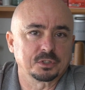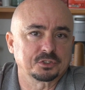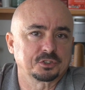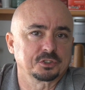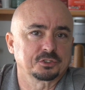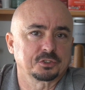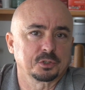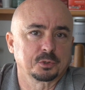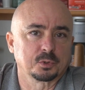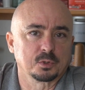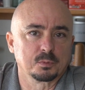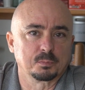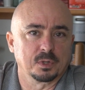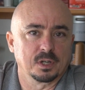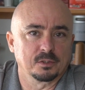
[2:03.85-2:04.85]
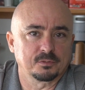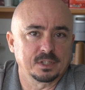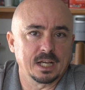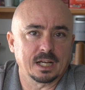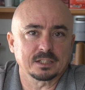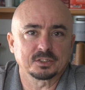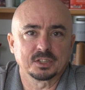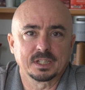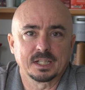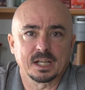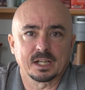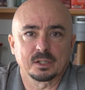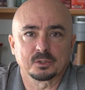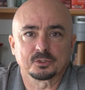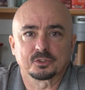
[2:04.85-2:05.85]
It's just a group of guys and
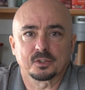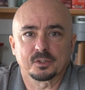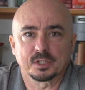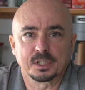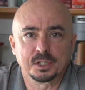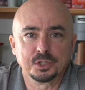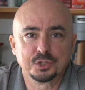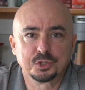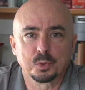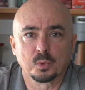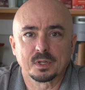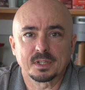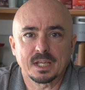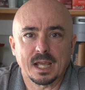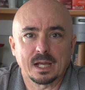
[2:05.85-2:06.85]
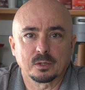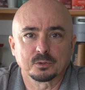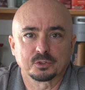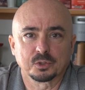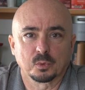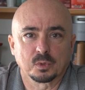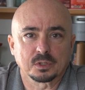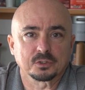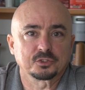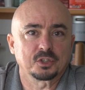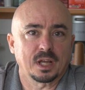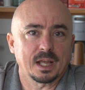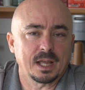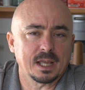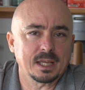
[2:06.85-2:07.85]
gals that enjoy the
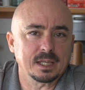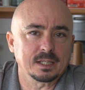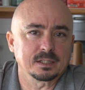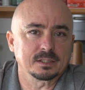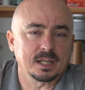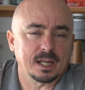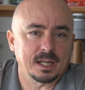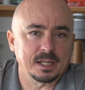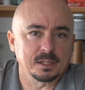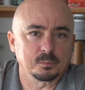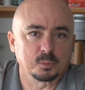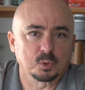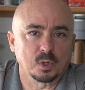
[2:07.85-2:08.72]
outdoors and ham